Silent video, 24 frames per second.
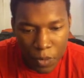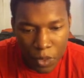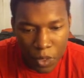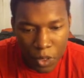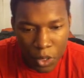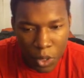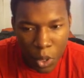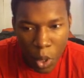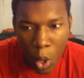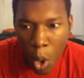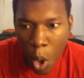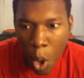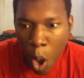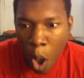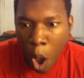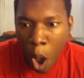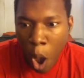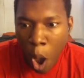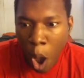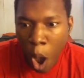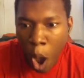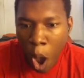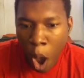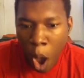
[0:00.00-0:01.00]

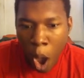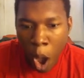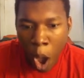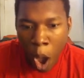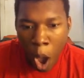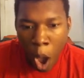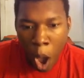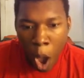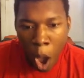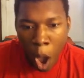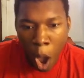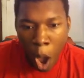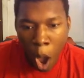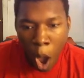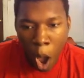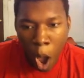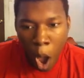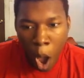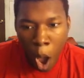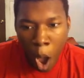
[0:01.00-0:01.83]
[no speech]